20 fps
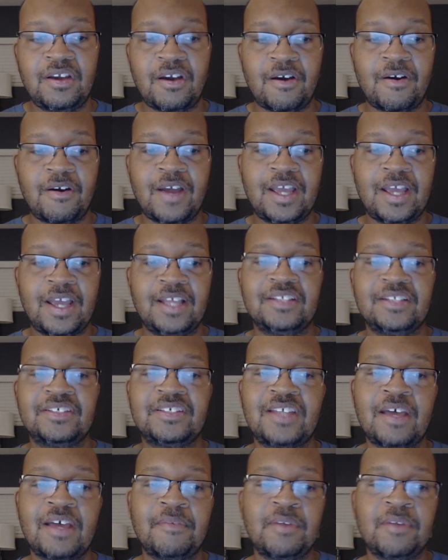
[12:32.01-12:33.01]
All right.
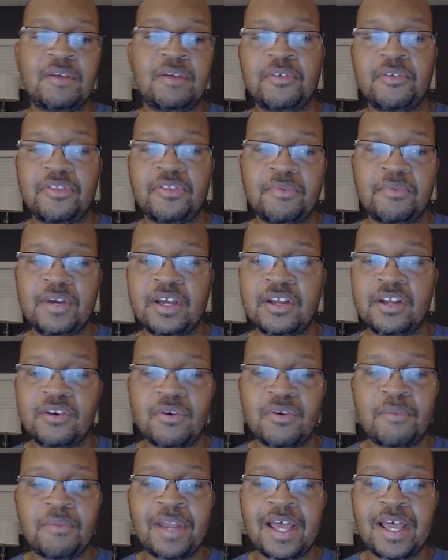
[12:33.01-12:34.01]
Step number 3
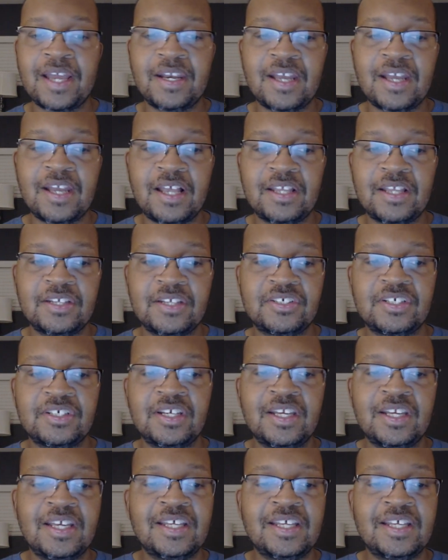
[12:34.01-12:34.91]
under applied knowledge,